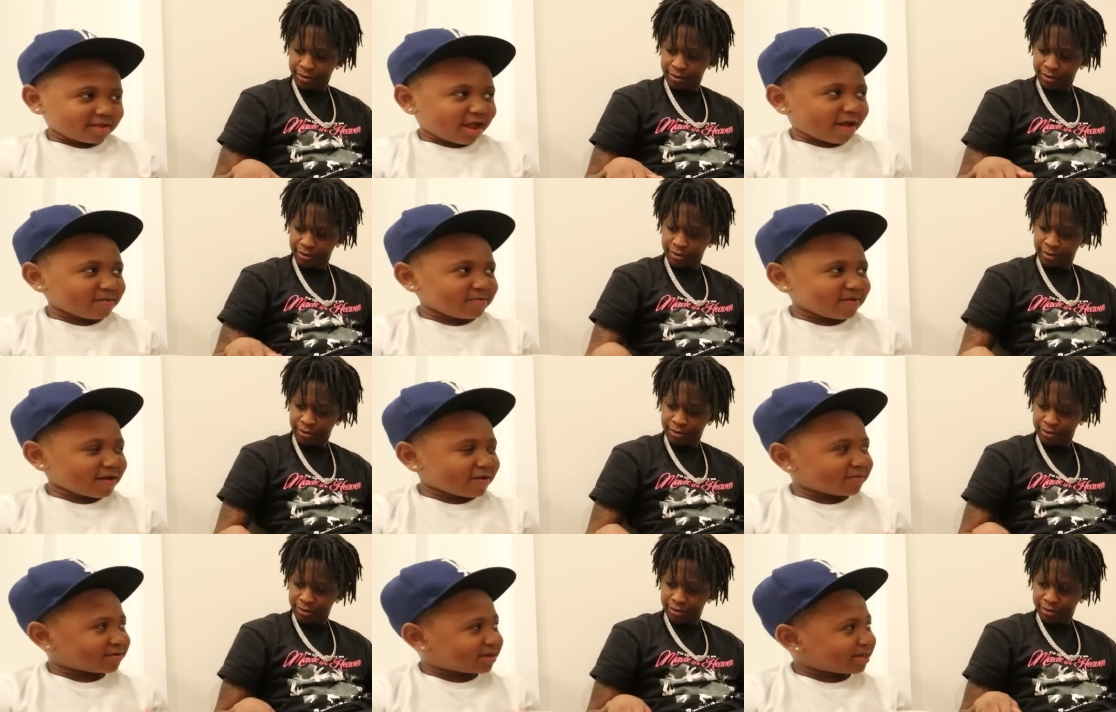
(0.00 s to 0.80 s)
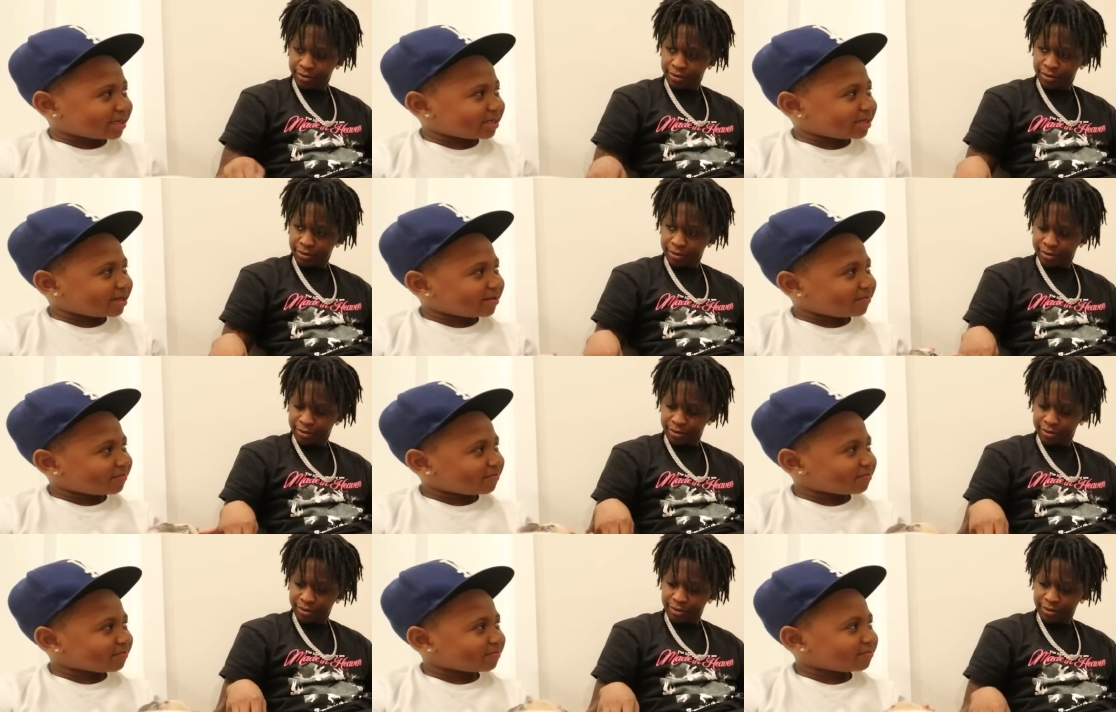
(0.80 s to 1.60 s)
Speaker 1: Have you ever kissed him?
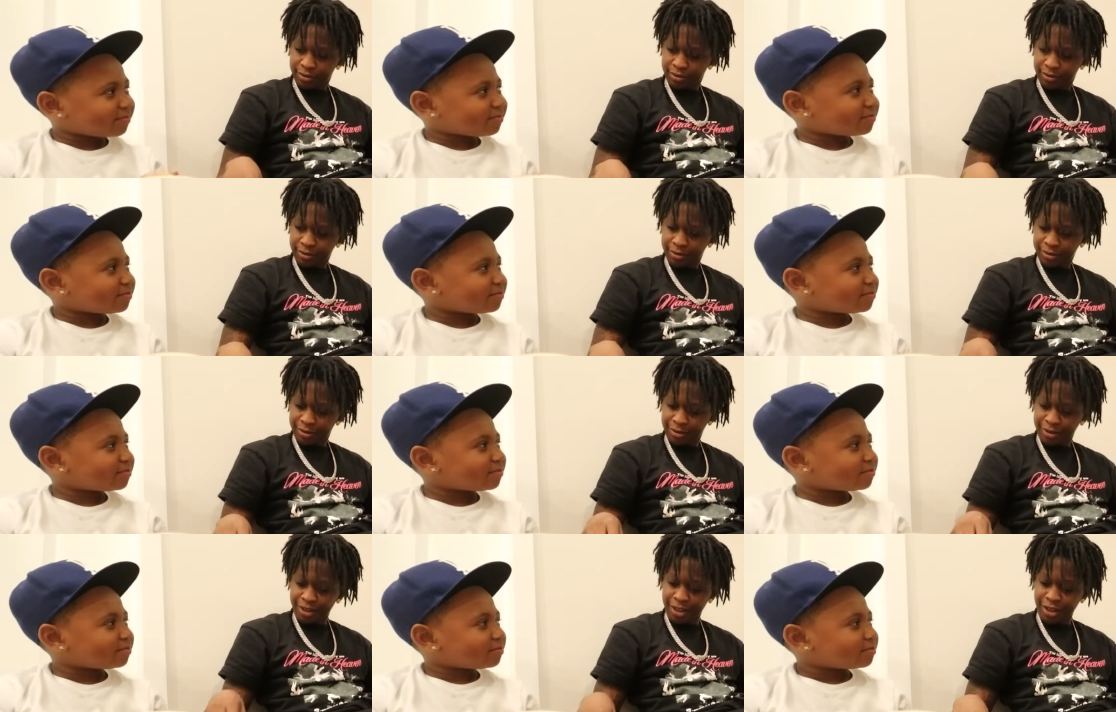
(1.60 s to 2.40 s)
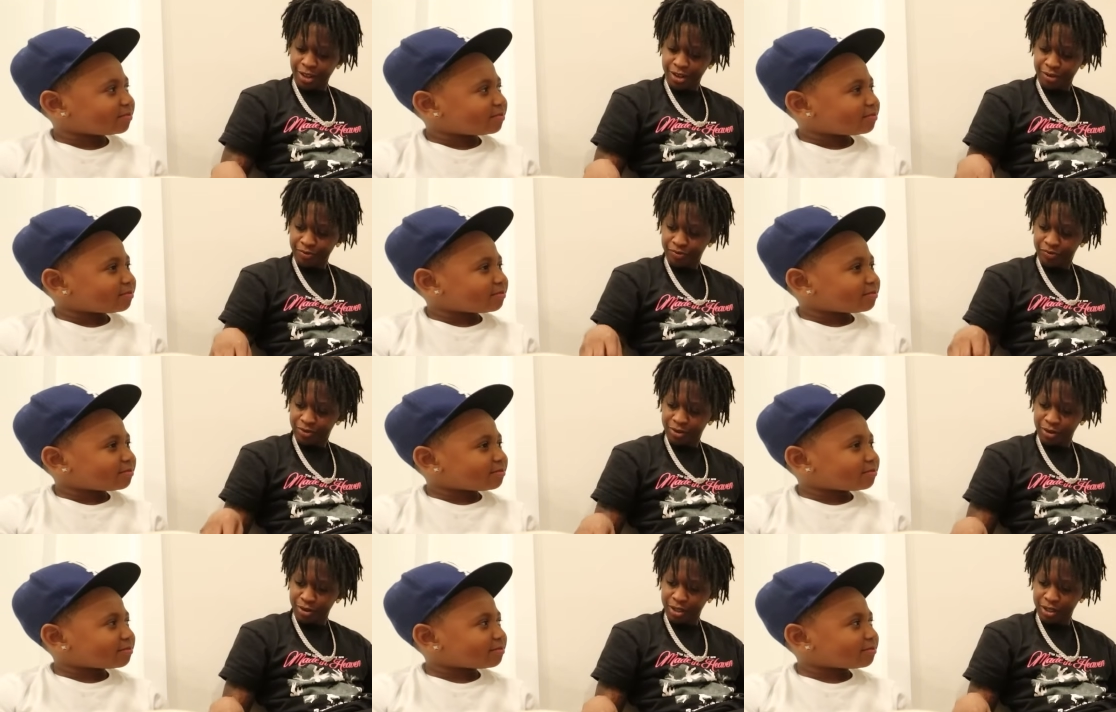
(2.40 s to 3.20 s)
Speaker 2: Yeah,
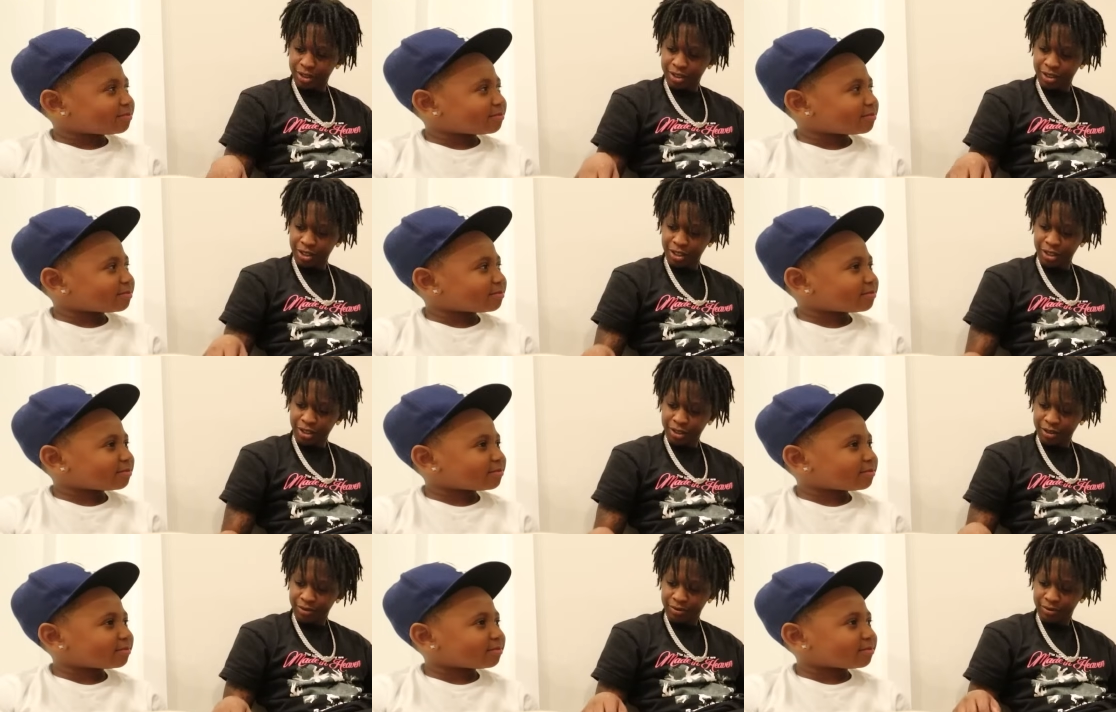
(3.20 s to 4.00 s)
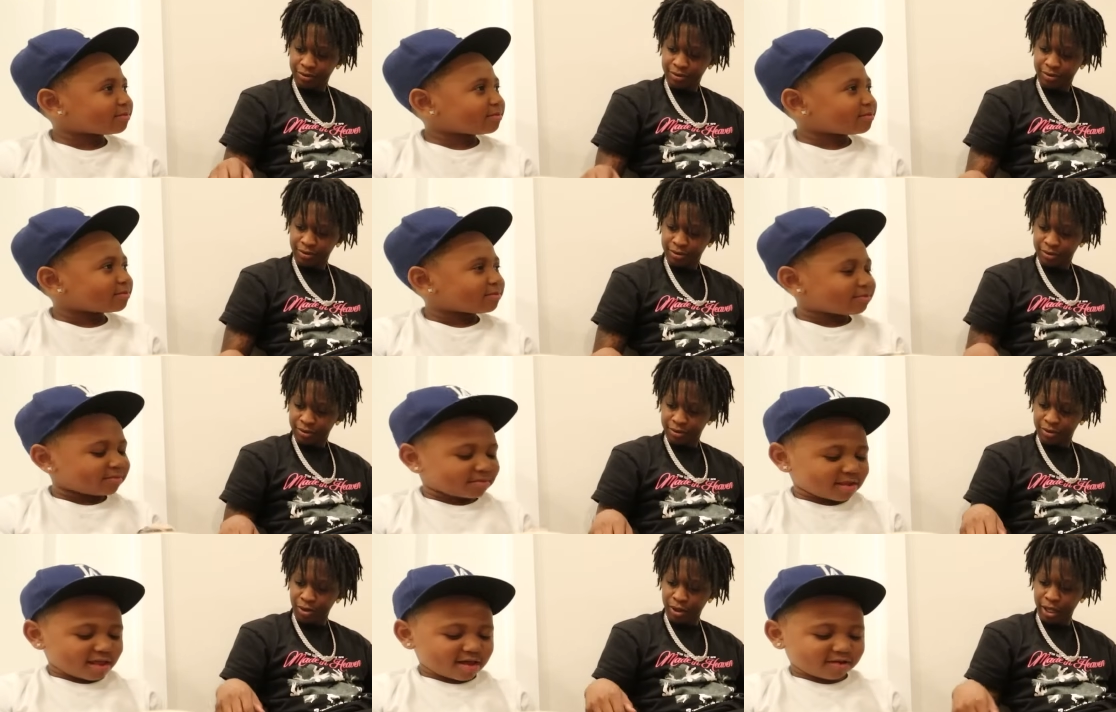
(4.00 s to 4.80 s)
on his cheek.
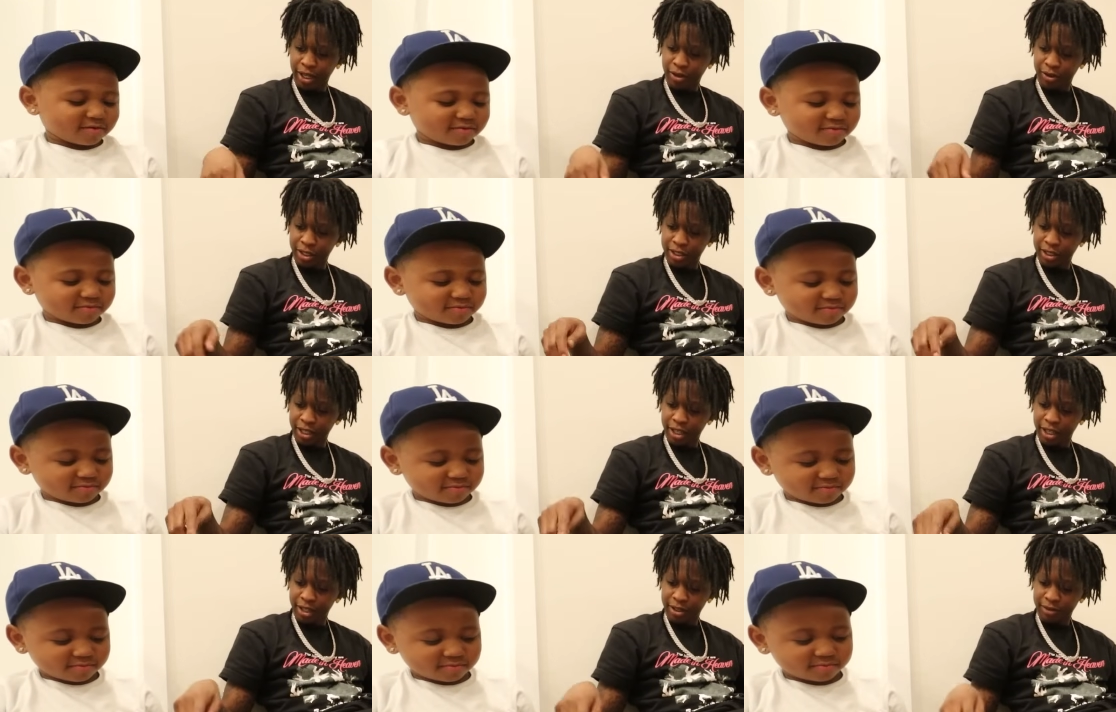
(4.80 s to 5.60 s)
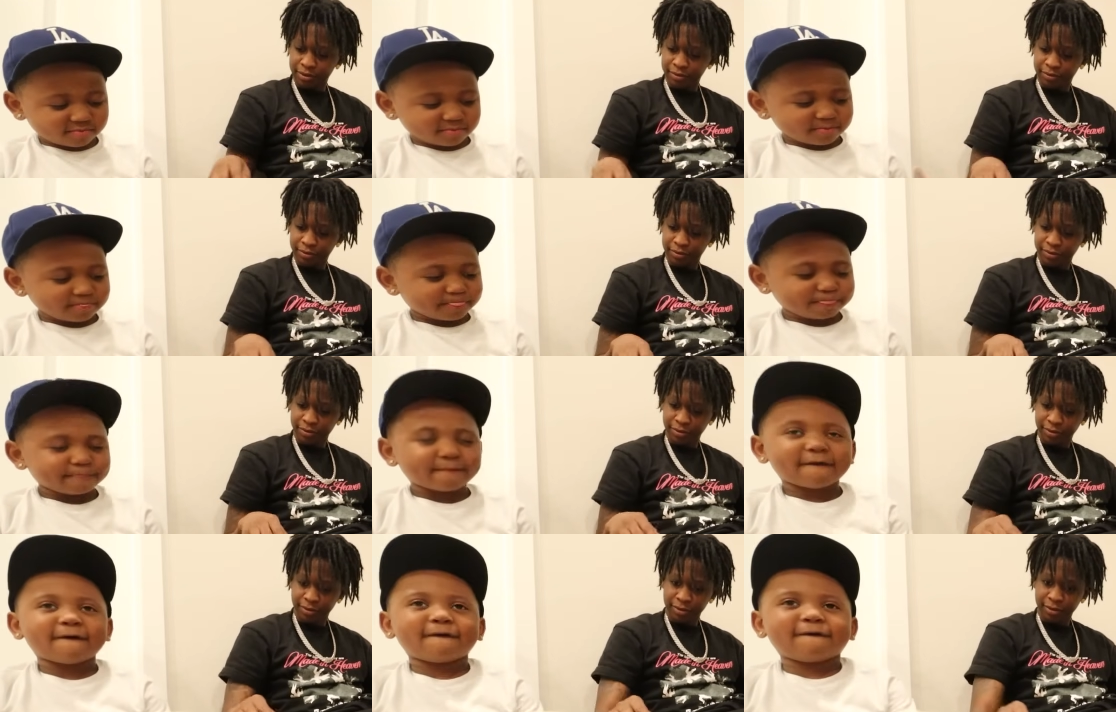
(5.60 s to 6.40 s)
Or like on his head.
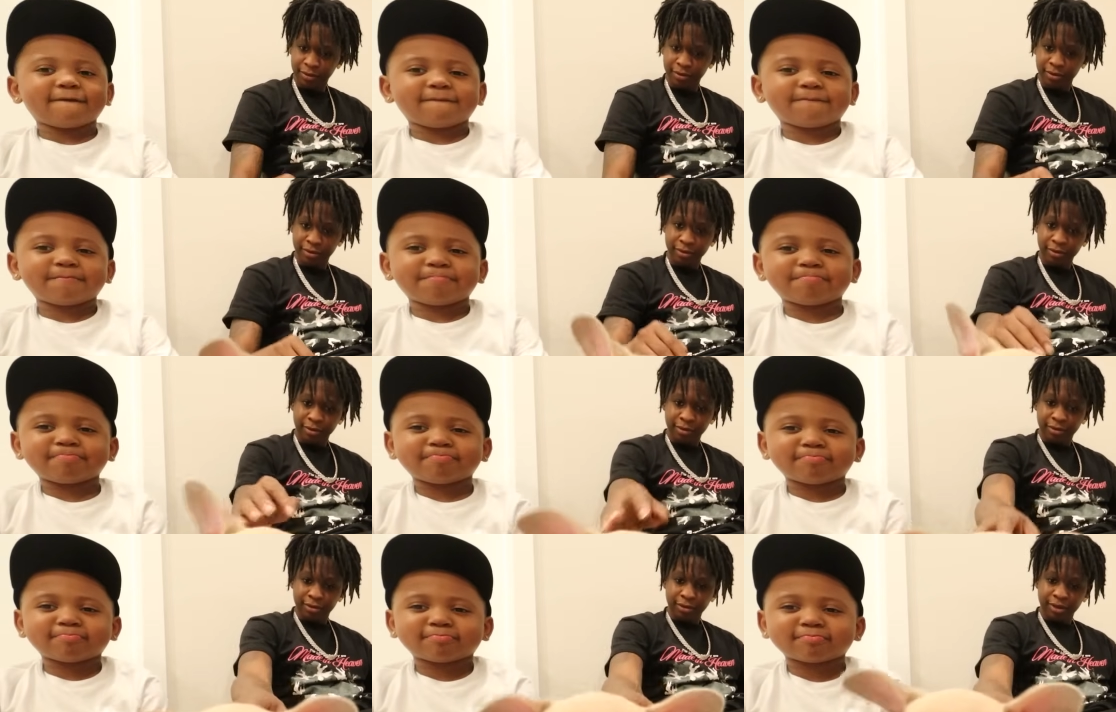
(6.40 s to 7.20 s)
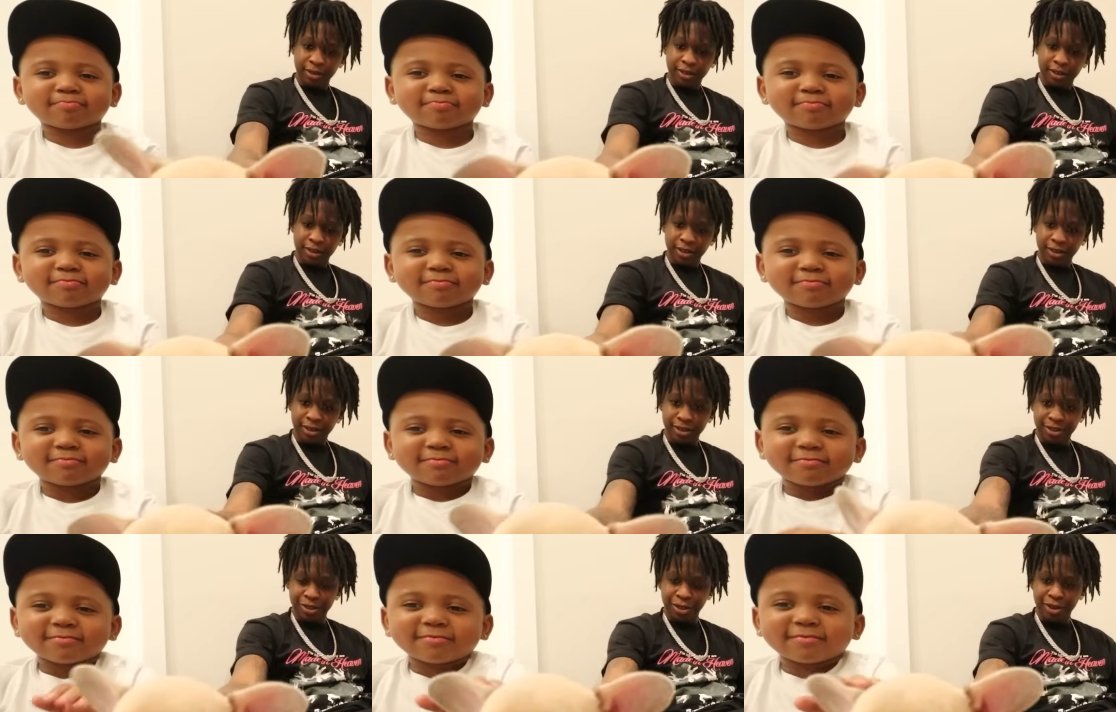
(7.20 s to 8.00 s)
Oh. It's